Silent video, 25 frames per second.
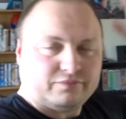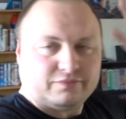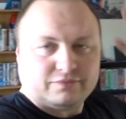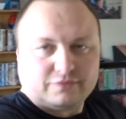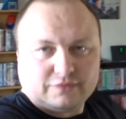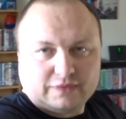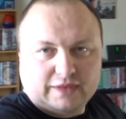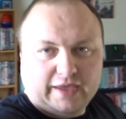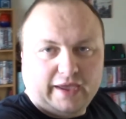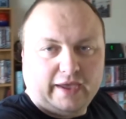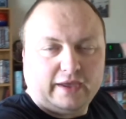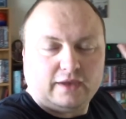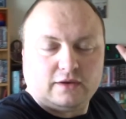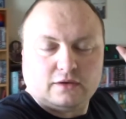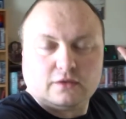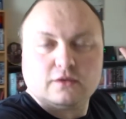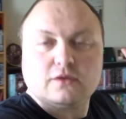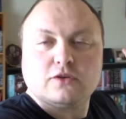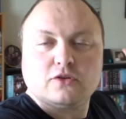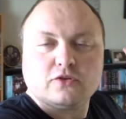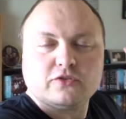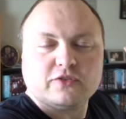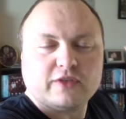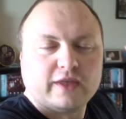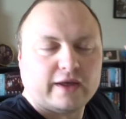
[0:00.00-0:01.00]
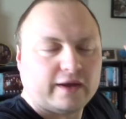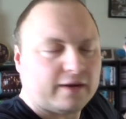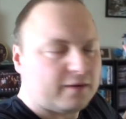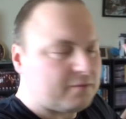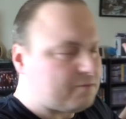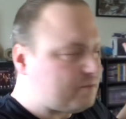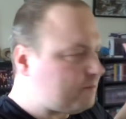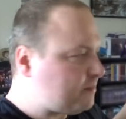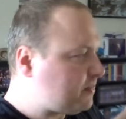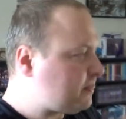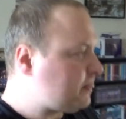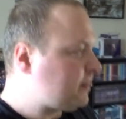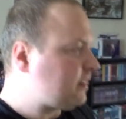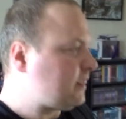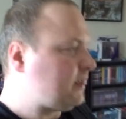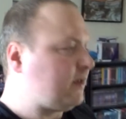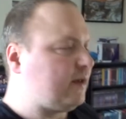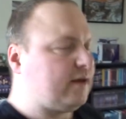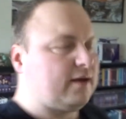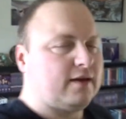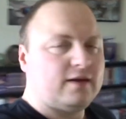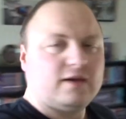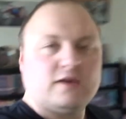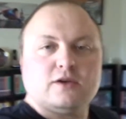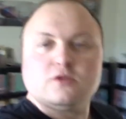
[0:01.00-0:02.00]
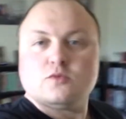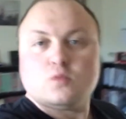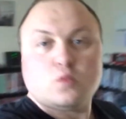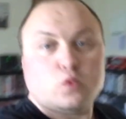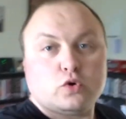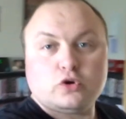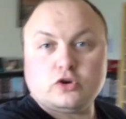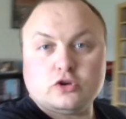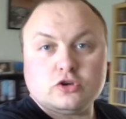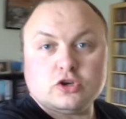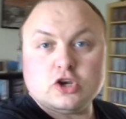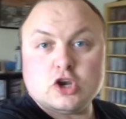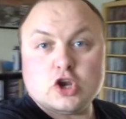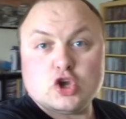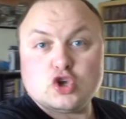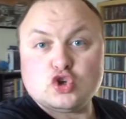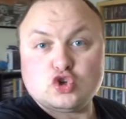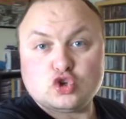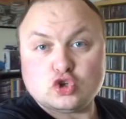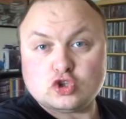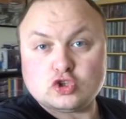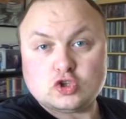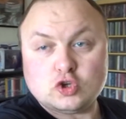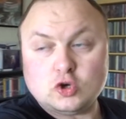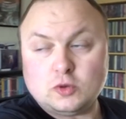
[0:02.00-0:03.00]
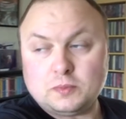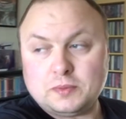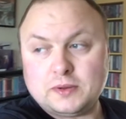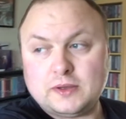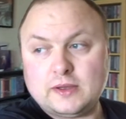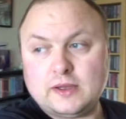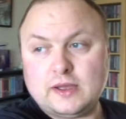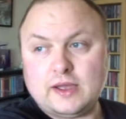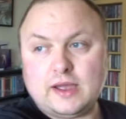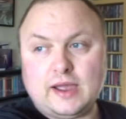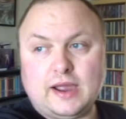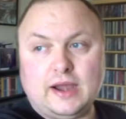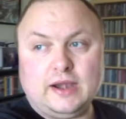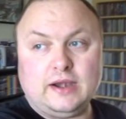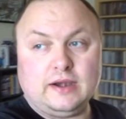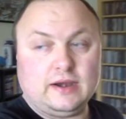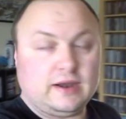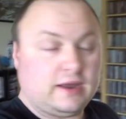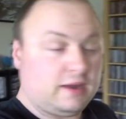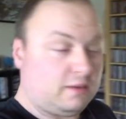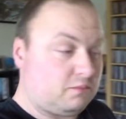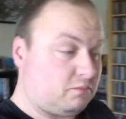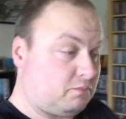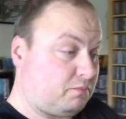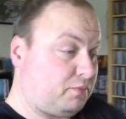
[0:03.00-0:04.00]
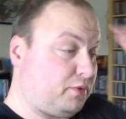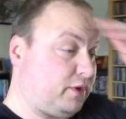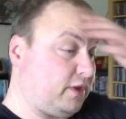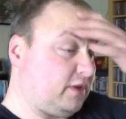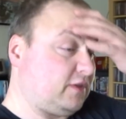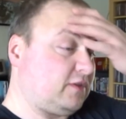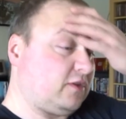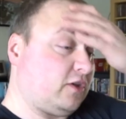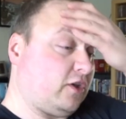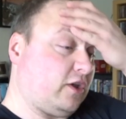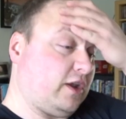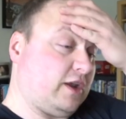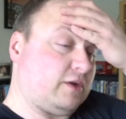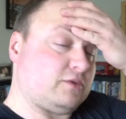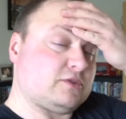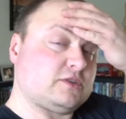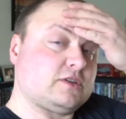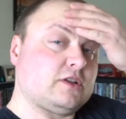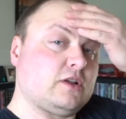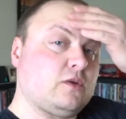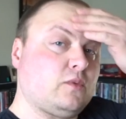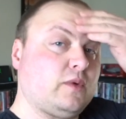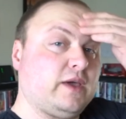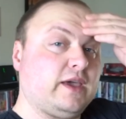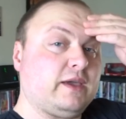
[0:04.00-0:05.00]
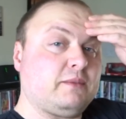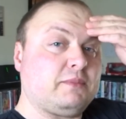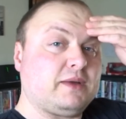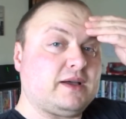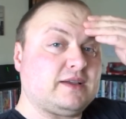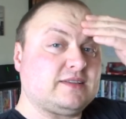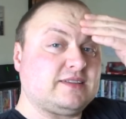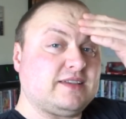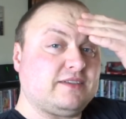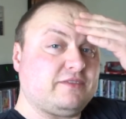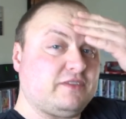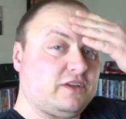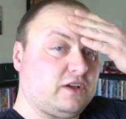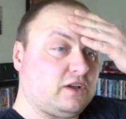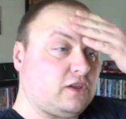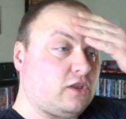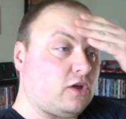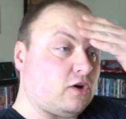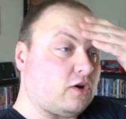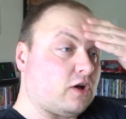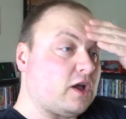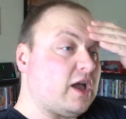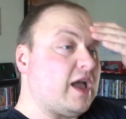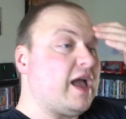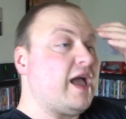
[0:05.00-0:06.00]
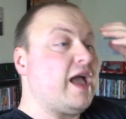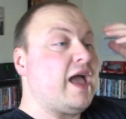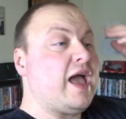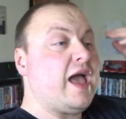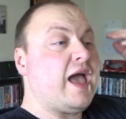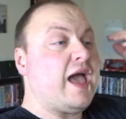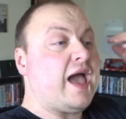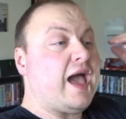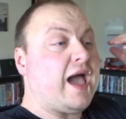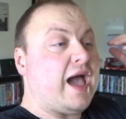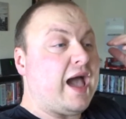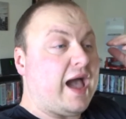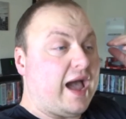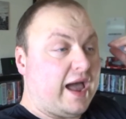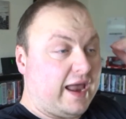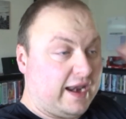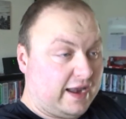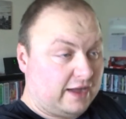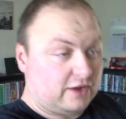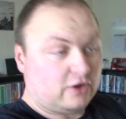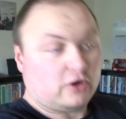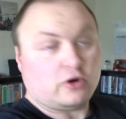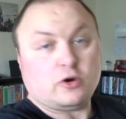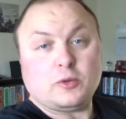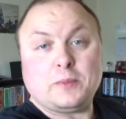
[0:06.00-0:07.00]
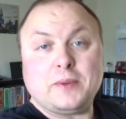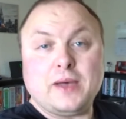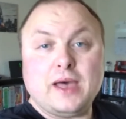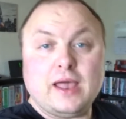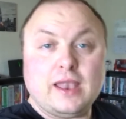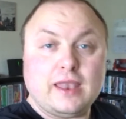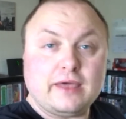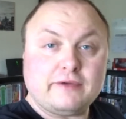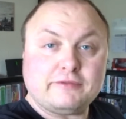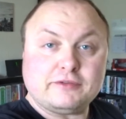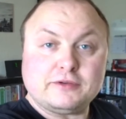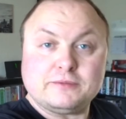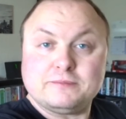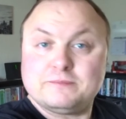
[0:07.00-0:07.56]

Yeah, it does that. Wouldn't shut up, and I'm pretty certain I was still awake by 7 o'clock, and I got up at 11,